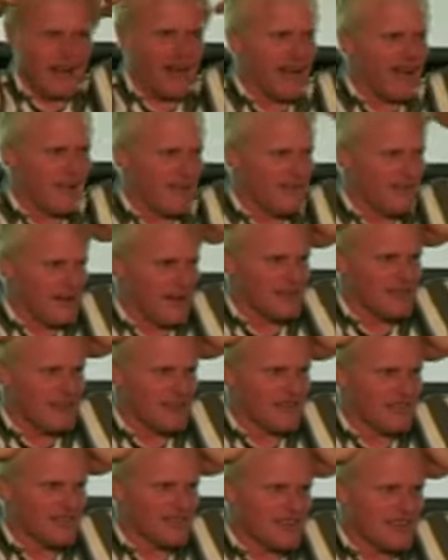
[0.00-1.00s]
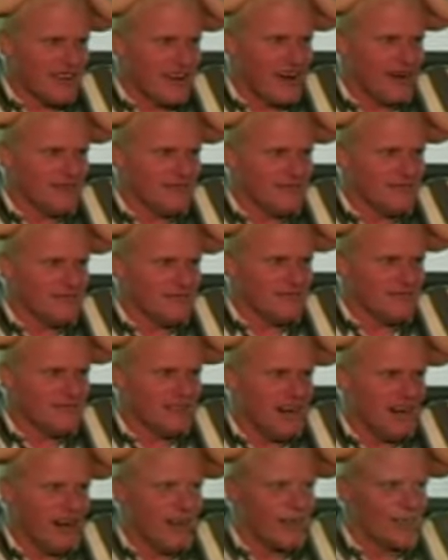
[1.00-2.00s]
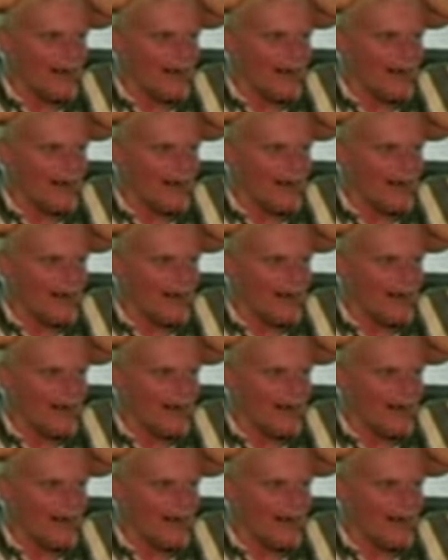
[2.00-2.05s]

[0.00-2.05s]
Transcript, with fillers: I am. I'm going to stop. No,